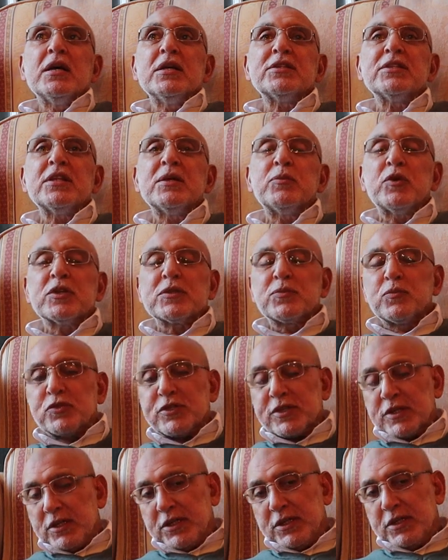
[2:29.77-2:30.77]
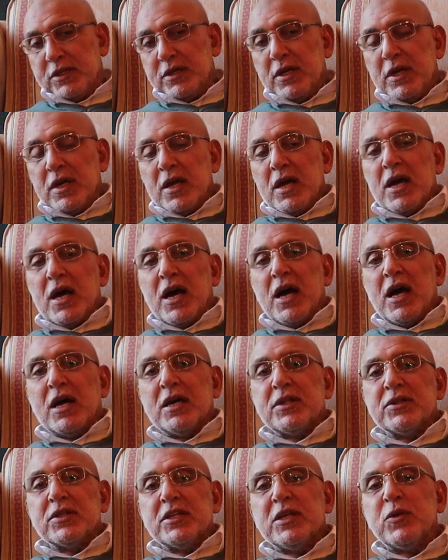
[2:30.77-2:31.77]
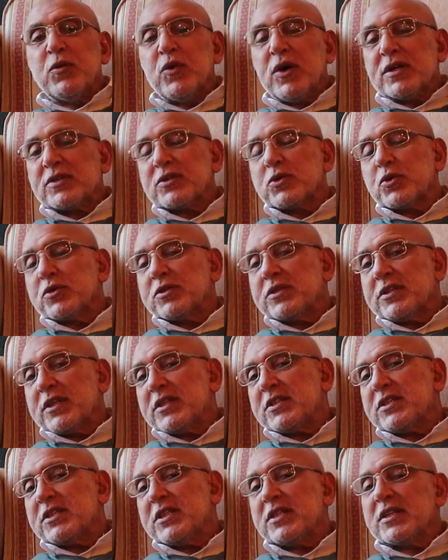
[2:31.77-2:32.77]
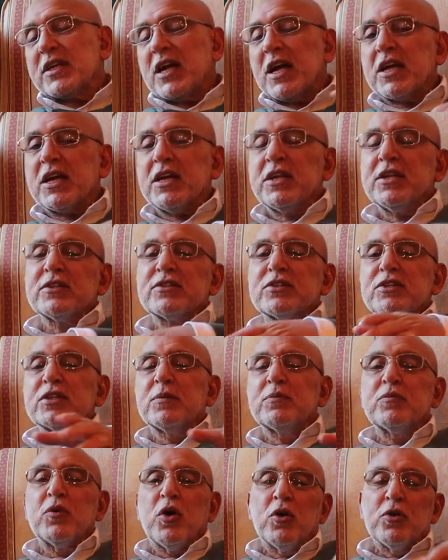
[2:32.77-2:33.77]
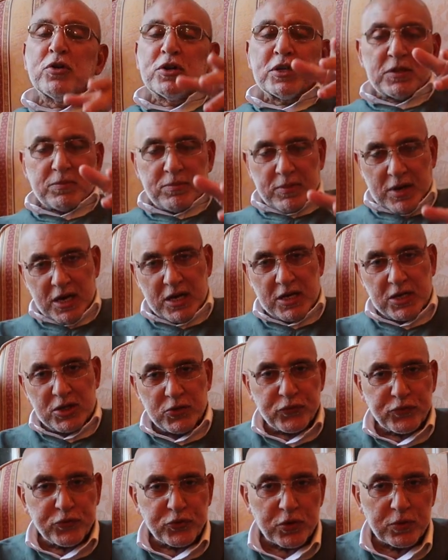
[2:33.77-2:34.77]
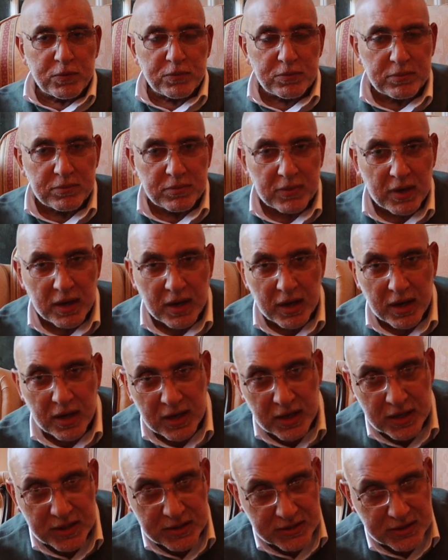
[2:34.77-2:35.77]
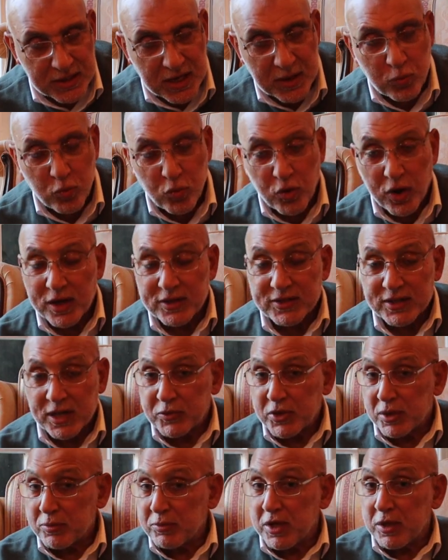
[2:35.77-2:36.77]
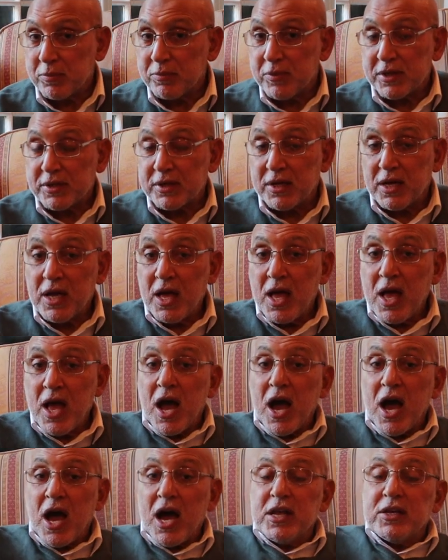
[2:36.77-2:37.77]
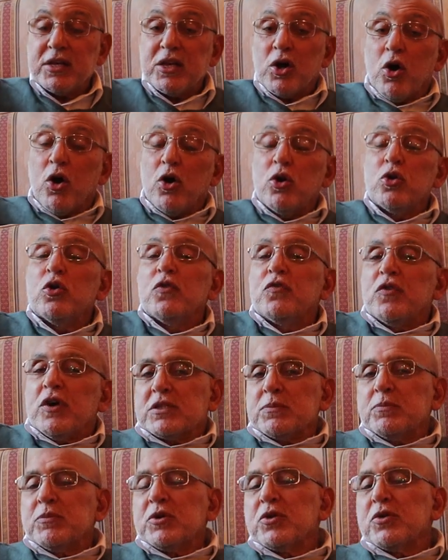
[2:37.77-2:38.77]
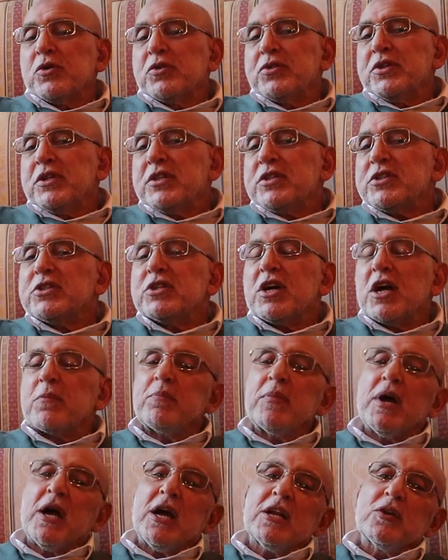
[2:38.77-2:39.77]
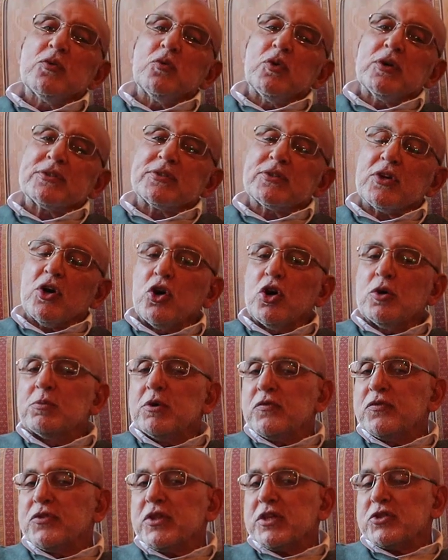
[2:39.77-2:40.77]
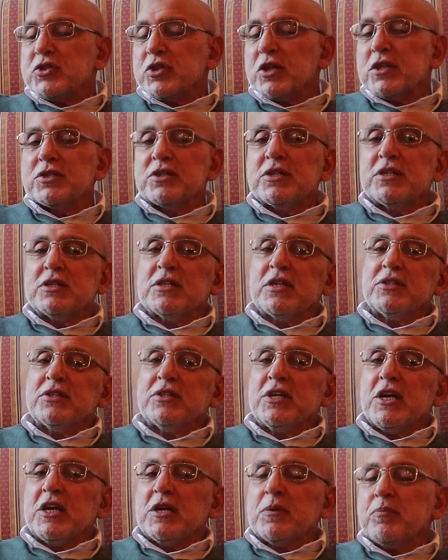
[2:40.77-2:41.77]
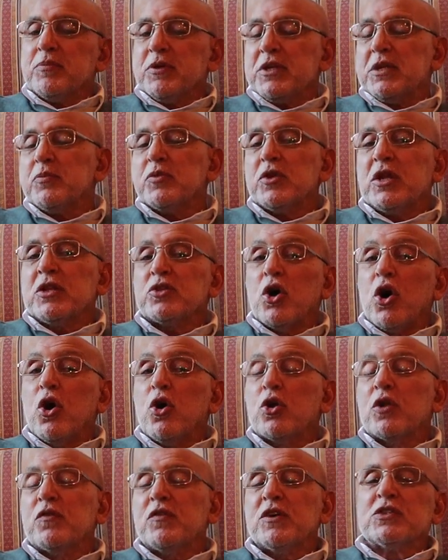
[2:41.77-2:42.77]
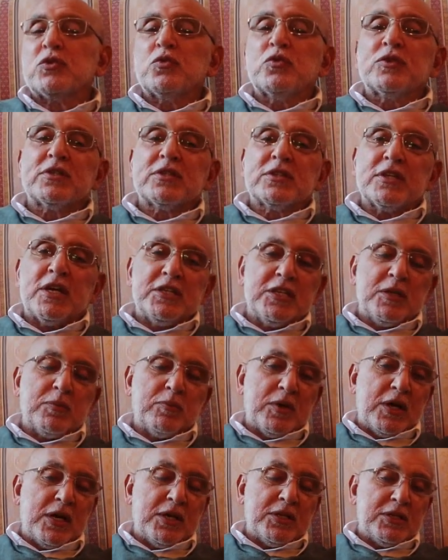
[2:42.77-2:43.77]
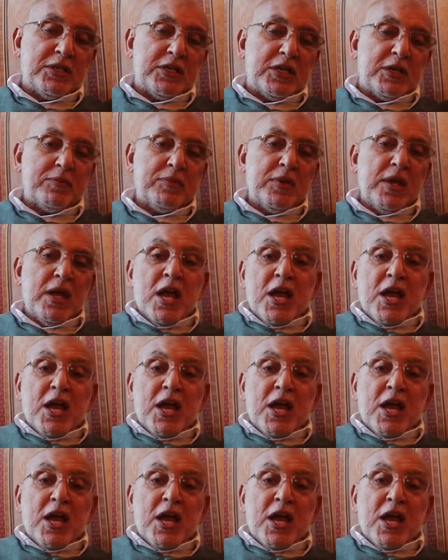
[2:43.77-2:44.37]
His name was Musalhi, and he was contesting against some old man from, his name was Abdurrahman Al-Banna, and all of us, because this young man was the hope of the children and the young people, and all of us were standing behind him.